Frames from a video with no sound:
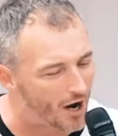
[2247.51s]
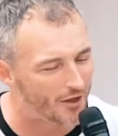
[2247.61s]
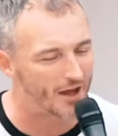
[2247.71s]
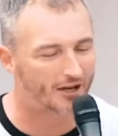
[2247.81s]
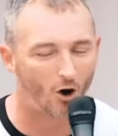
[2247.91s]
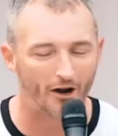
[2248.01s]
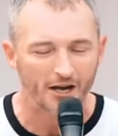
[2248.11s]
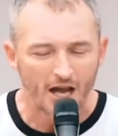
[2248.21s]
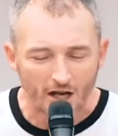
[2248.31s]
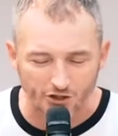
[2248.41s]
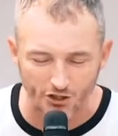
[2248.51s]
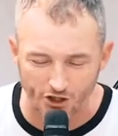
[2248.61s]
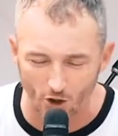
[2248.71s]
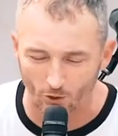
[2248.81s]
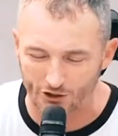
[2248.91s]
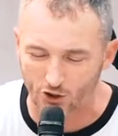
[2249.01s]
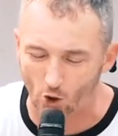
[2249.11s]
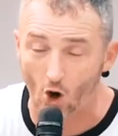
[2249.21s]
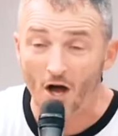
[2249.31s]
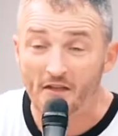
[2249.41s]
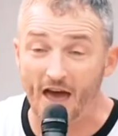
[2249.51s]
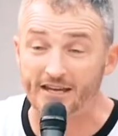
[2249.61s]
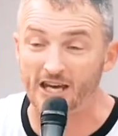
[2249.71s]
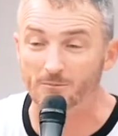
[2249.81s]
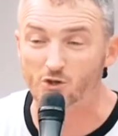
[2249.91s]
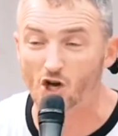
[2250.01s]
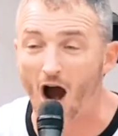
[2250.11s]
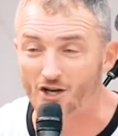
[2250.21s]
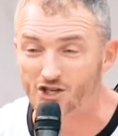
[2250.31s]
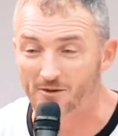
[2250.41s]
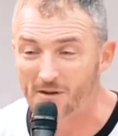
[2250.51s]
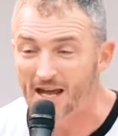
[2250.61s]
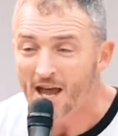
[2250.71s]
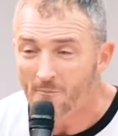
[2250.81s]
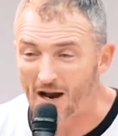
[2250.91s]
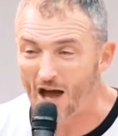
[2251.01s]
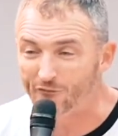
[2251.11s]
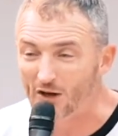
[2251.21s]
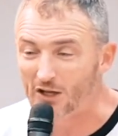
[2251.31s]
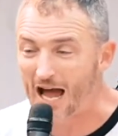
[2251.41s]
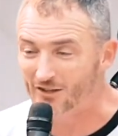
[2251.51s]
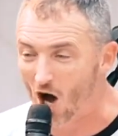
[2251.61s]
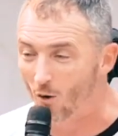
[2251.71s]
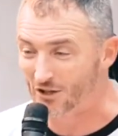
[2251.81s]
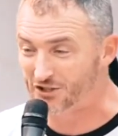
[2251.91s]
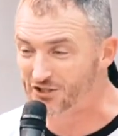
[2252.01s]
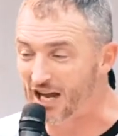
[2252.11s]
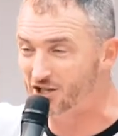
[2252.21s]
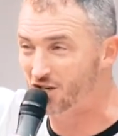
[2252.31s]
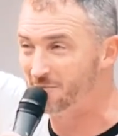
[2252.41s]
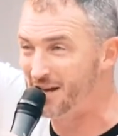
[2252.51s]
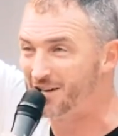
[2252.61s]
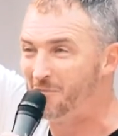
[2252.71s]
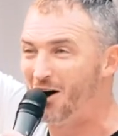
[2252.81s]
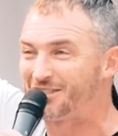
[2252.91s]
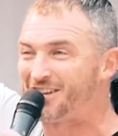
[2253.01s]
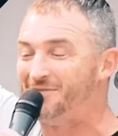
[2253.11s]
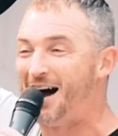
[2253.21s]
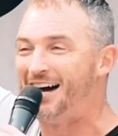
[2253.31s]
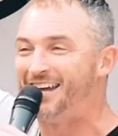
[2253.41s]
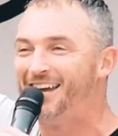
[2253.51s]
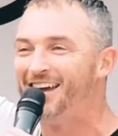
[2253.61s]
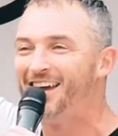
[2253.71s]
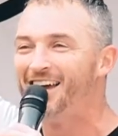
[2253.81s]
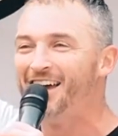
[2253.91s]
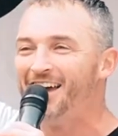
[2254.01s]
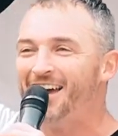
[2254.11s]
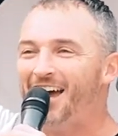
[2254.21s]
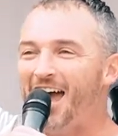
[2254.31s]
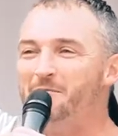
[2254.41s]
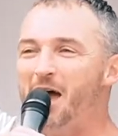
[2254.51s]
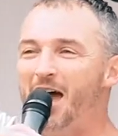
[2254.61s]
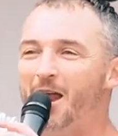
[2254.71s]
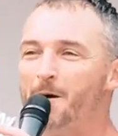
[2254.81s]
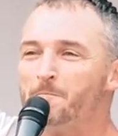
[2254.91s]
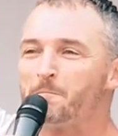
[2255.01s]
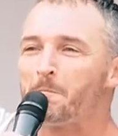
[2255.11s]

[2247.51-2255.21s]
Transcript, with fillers: What are they going to do with school? They keep charging me, but I feel like no one's teaching me. Come on, somebody. Amen.